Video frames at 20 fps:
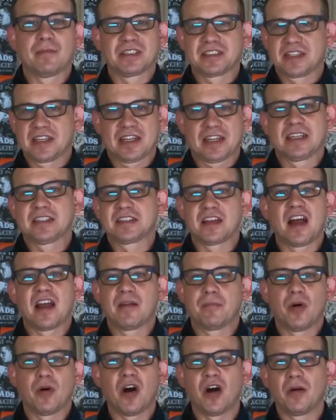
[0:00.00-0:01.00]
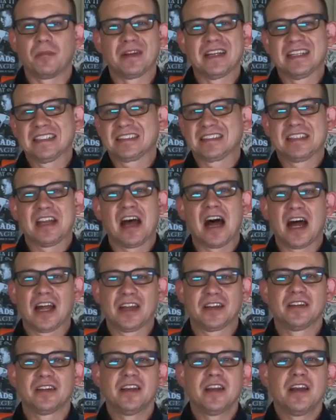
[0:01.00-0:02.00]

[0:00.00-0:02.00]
a ticking time bomb. It's not.